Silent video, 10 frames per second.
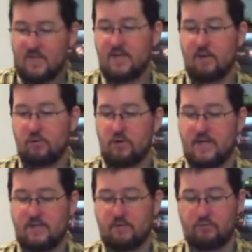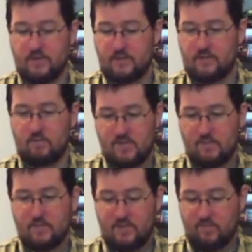Now, Gurky has no drinks, so
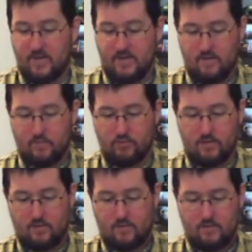someone's going to have to buy him a drink.